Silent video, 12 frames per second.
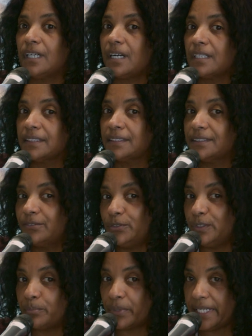docs
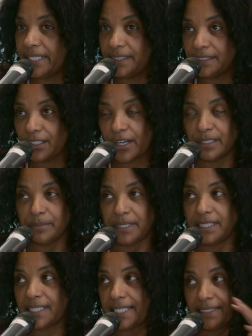whose brains ought to
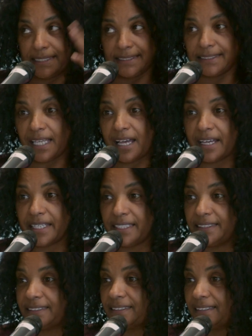be like the
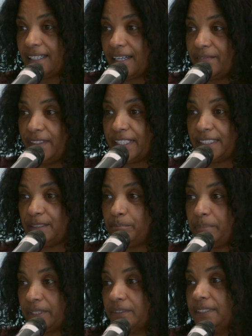size of this
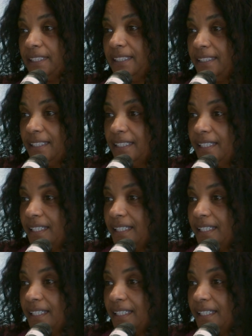building,